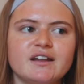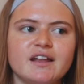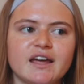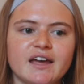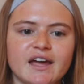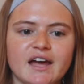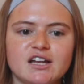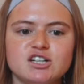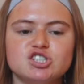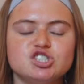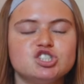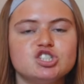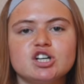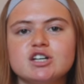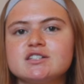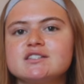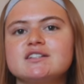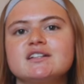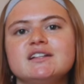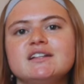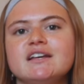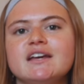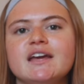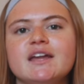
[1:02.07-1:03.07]
Like, I just
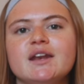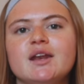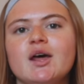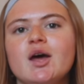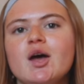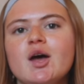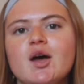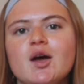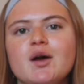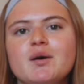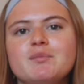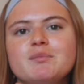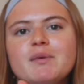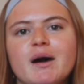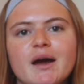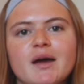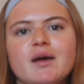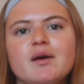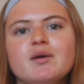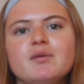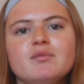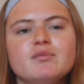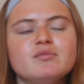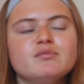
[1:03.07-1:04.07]
cleaned
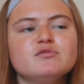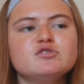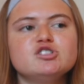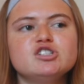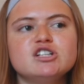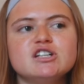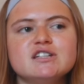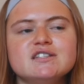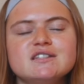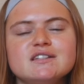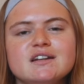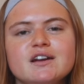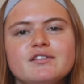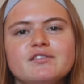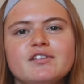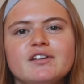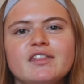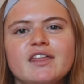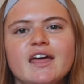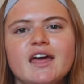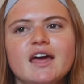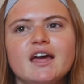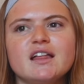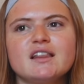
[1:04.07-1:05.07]
my sheets and
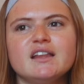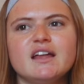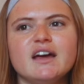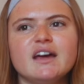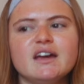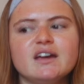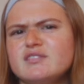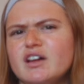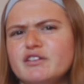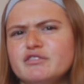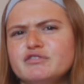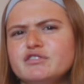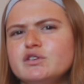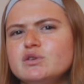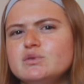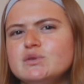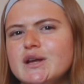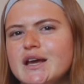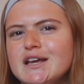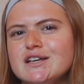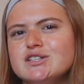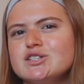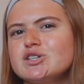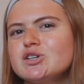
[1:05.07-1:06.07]
everything like a few
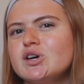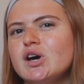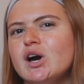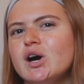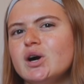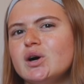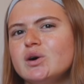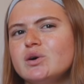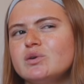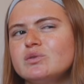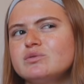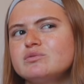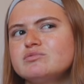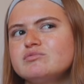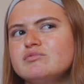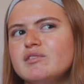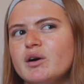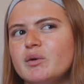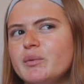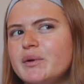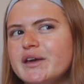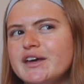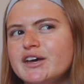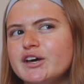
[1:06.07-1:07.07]
days ago,
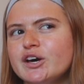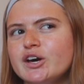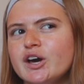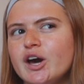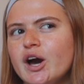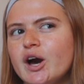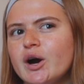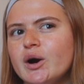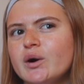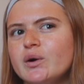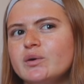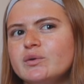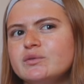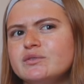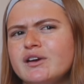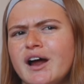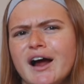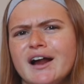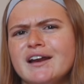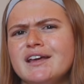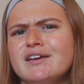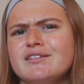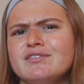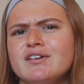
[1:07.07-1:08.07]
a week ago,
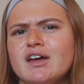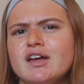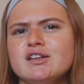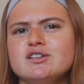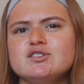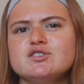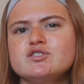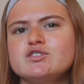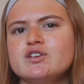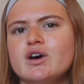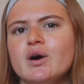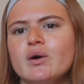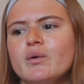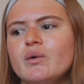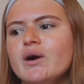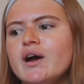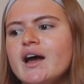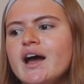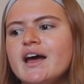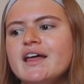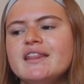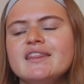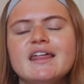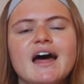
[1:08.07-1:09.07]
not even, so
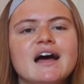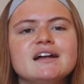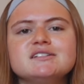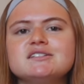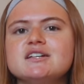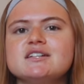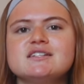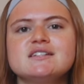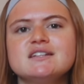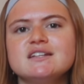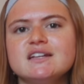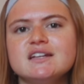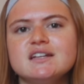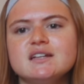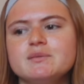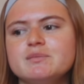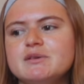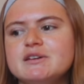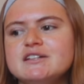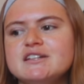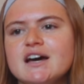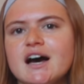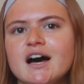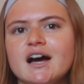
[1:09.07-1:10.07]
that doesn't need to
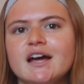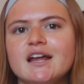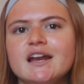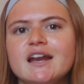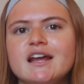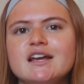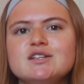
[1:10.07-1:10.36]
be done.